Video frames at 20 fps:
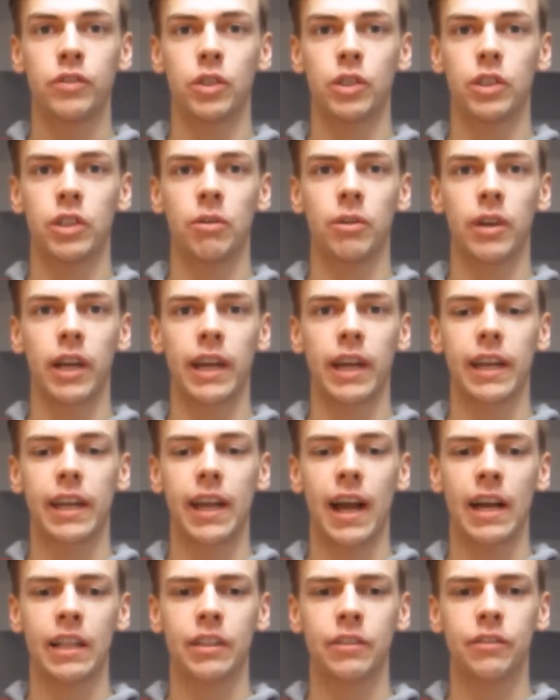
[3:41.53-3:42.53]
so you don't get any
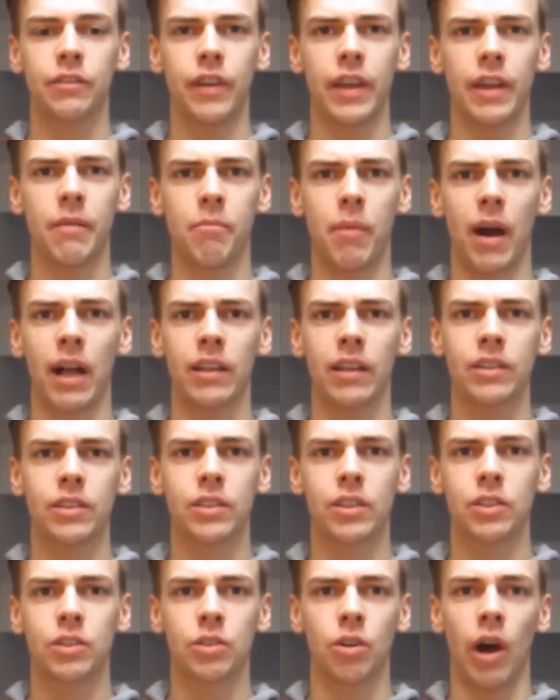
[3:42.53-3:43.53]
kind of
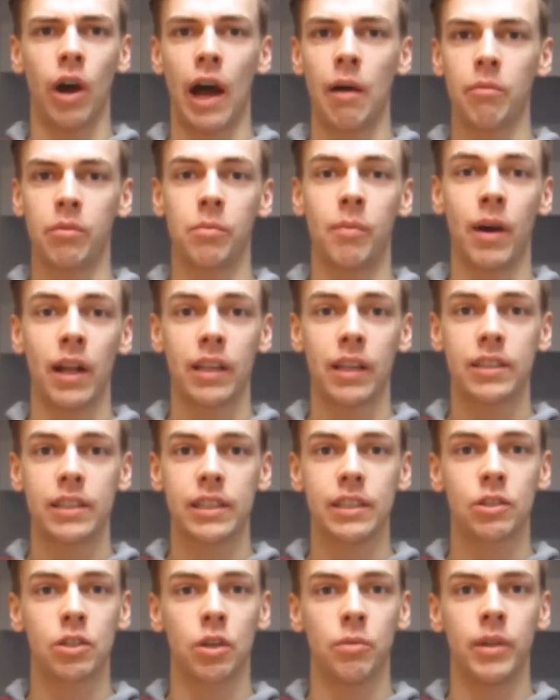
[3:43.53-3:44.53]
imbalances or
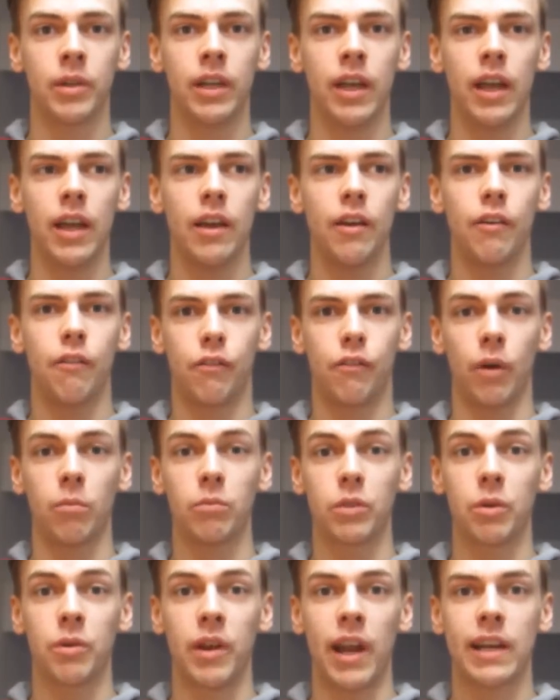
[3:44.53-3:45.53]
abnormalities coming
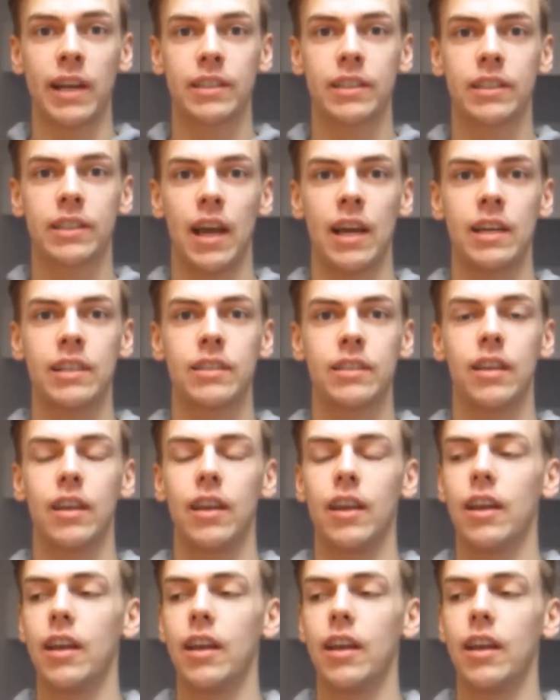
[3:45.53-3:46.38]
from doing exercise.